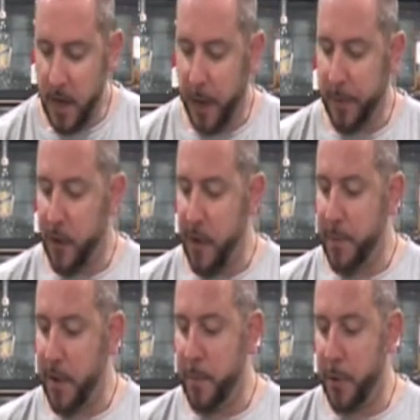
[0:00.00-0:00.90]
I'm going to grab
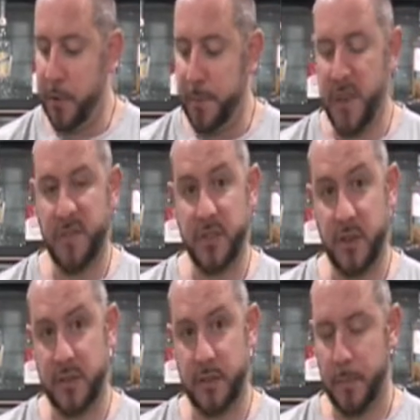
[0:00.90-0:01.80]
my bottle, just
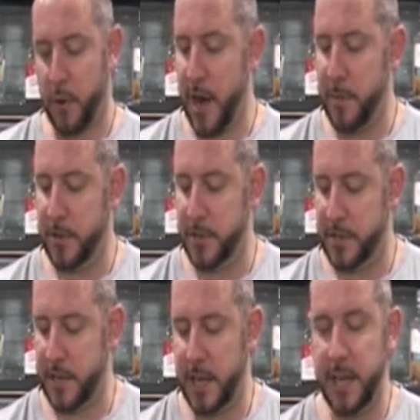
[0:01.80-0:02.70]
got some cranberry
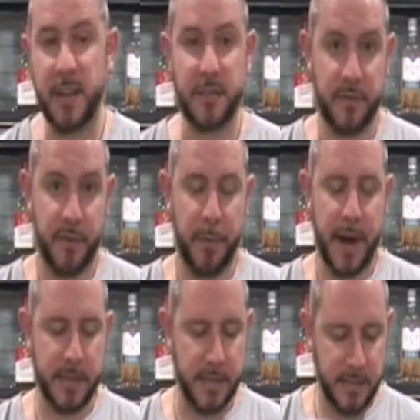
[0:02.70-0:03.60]
juice in here, just some
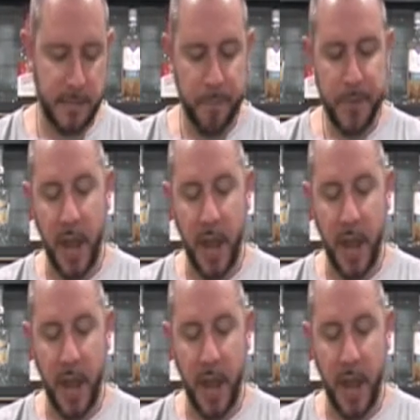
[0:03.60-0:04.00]
practice.